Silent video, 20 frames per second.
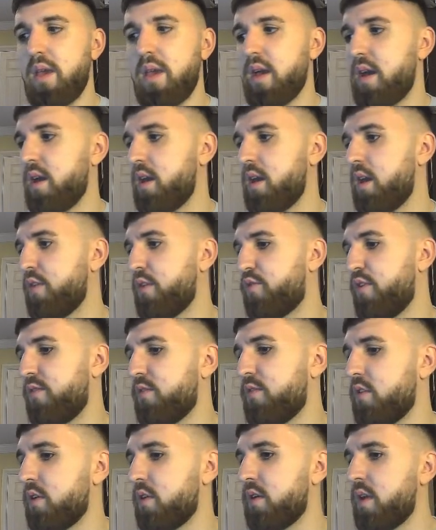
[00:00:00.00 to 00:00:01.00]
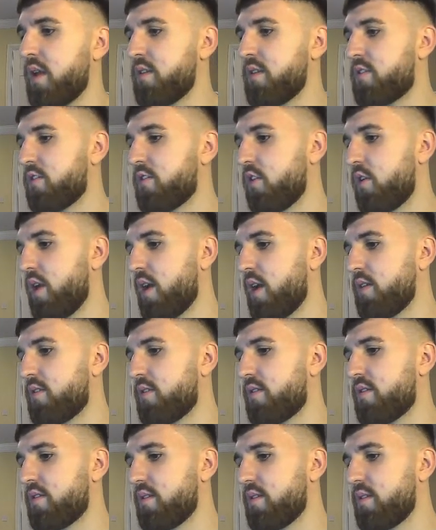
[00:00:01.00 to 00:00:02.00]
If we've nothing else, so lads,
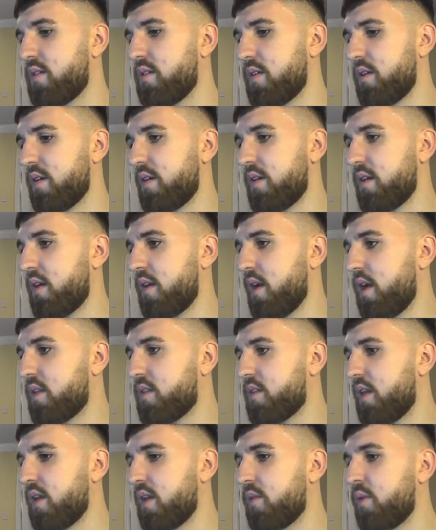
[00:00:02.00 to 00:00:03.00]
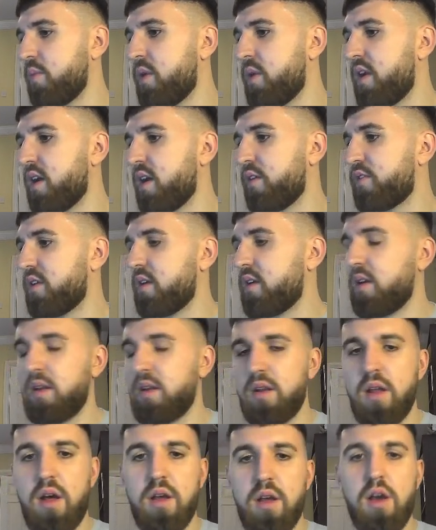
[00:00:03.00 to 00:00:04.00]
I think we might have to
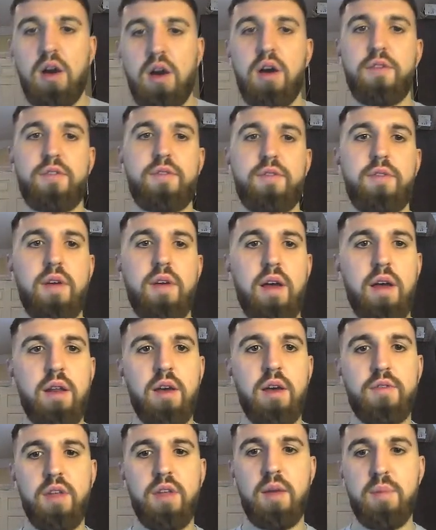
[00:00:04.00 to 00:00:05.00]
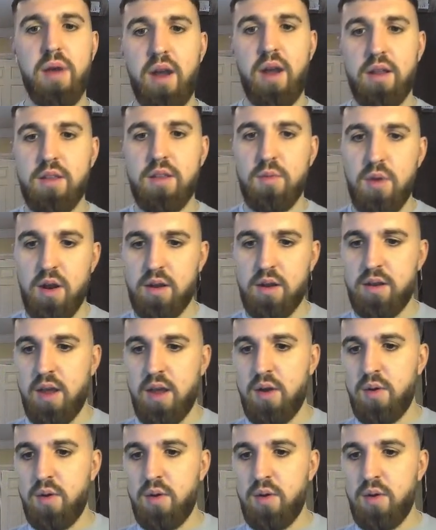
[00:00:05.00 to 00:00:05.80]
log off and have to head back to work now.